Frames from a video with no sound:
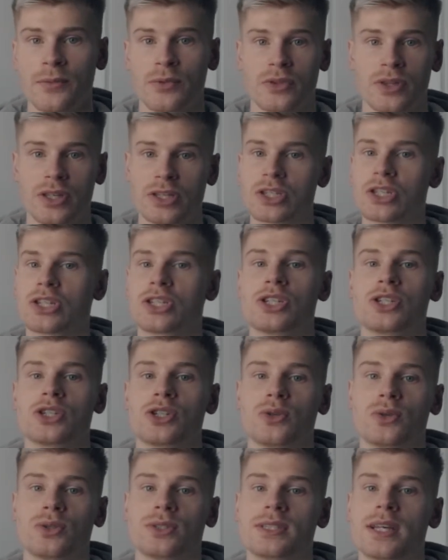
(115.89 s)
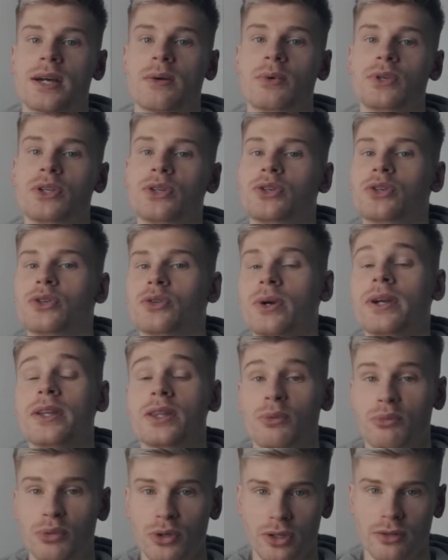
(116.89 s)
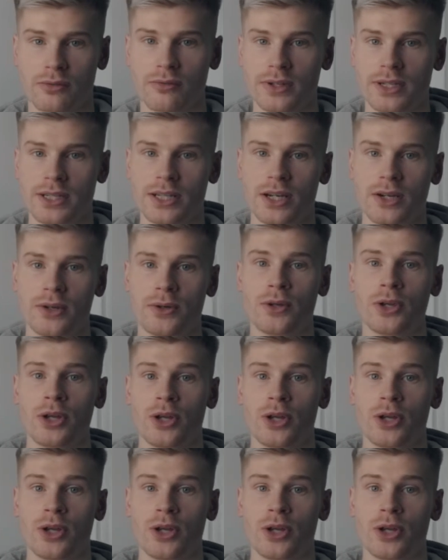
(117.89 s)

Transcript: This just ensures that when you're creating the product video,